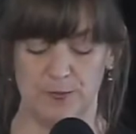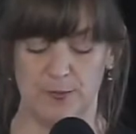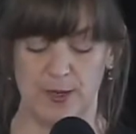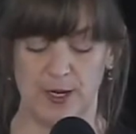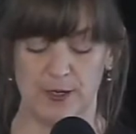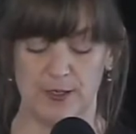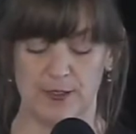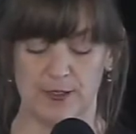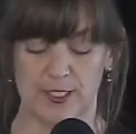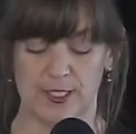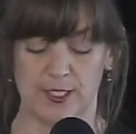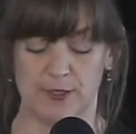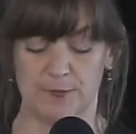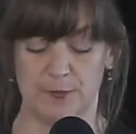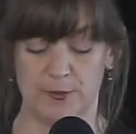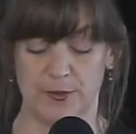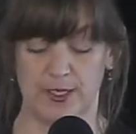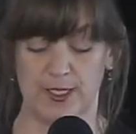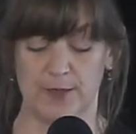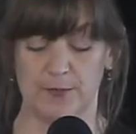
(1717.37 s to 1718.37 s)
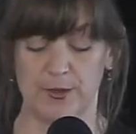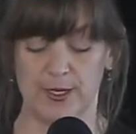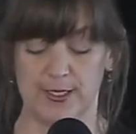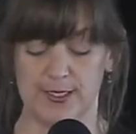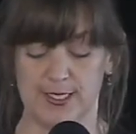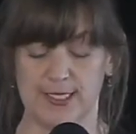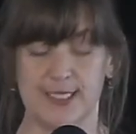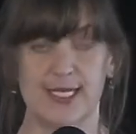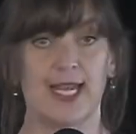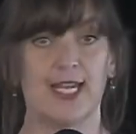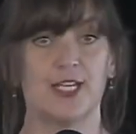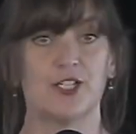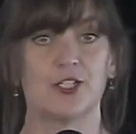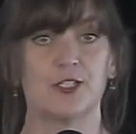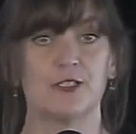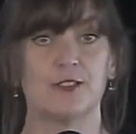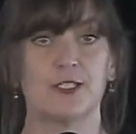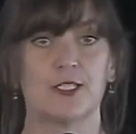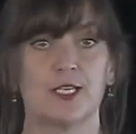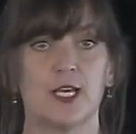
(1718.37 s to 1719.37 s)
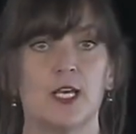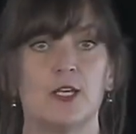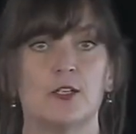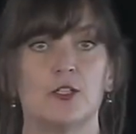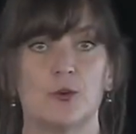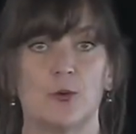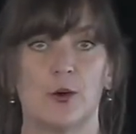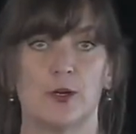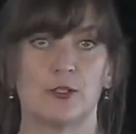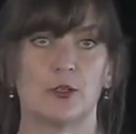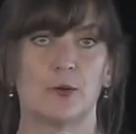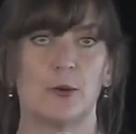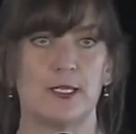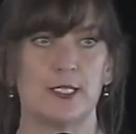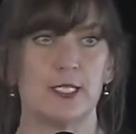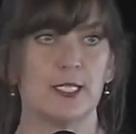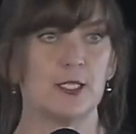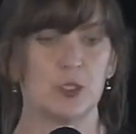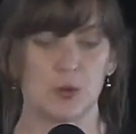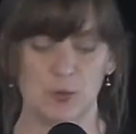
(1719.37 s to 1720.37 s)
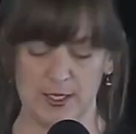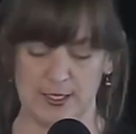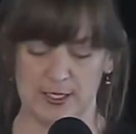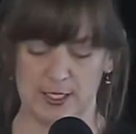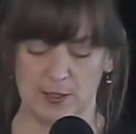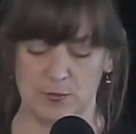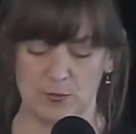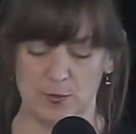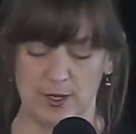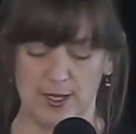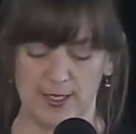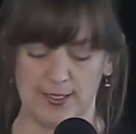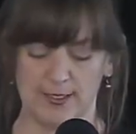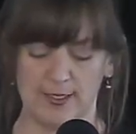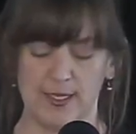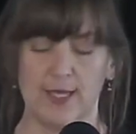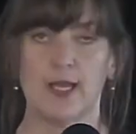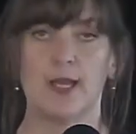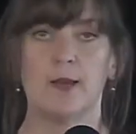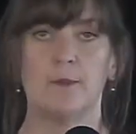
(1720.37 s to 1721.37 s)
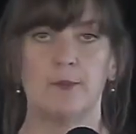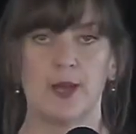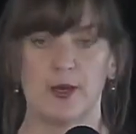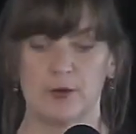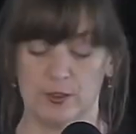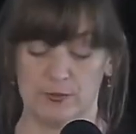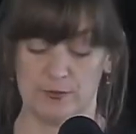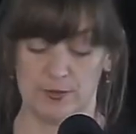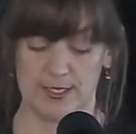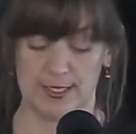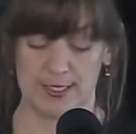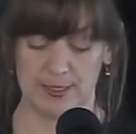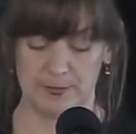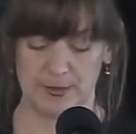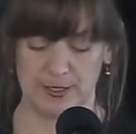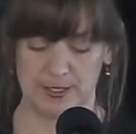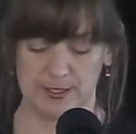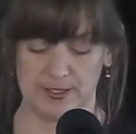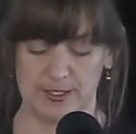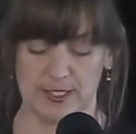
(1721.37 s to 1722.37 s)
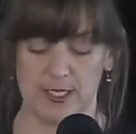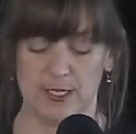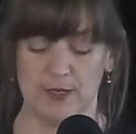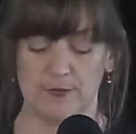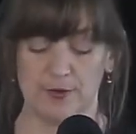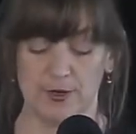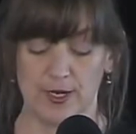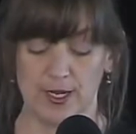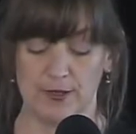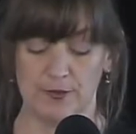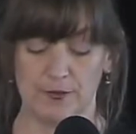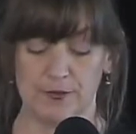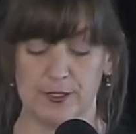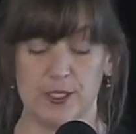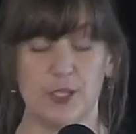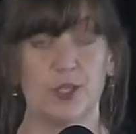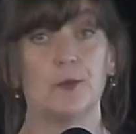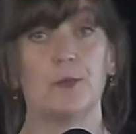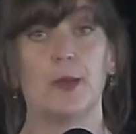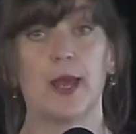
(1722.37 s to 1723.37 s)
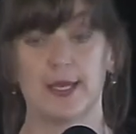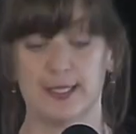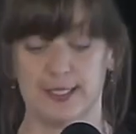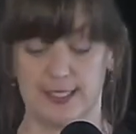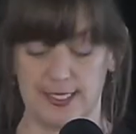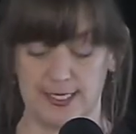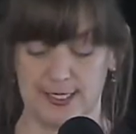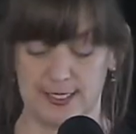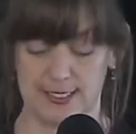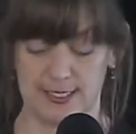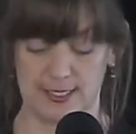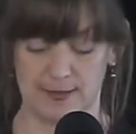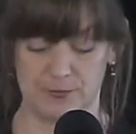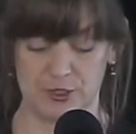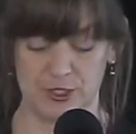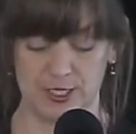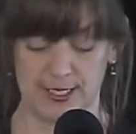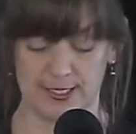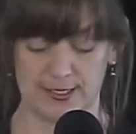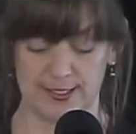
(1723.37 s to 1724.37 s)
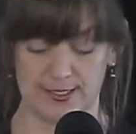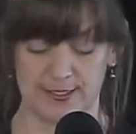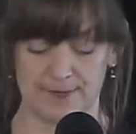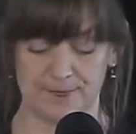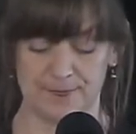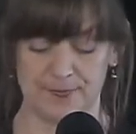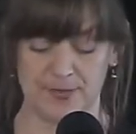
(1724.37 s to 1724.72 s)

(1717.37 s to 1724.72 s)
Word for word: Merit Ceremony presentations to our 2021 Merit recipients for Health and Humanities subjects.